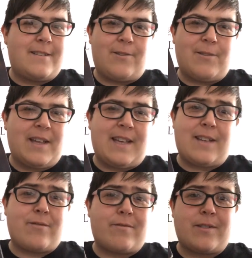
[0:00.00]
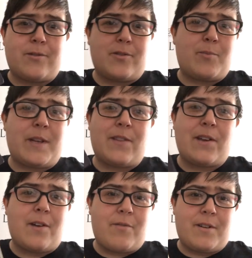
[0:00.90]
don't get confused by the
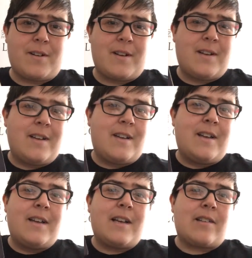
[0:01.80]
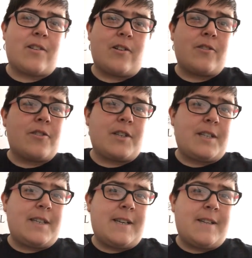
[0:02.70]
cover. It's called Dirty
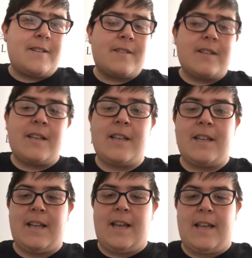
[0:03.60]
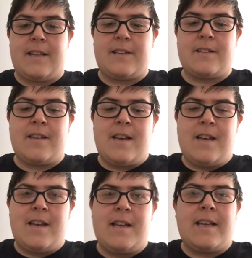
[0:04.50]
Deeds, and
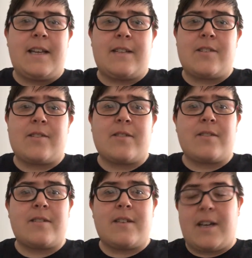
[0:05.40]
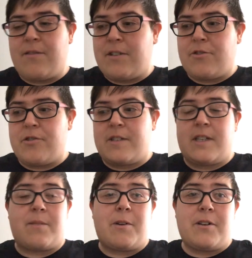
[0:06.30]
it's kind of
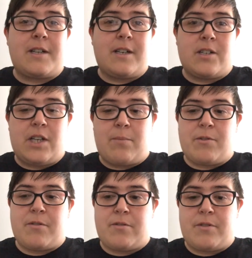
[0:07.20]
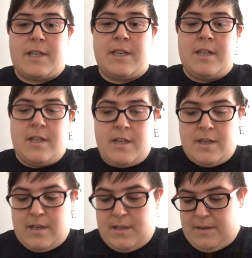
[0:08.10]
interesting. I'm already on chapter three.
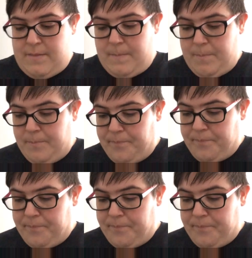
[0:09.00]
Um,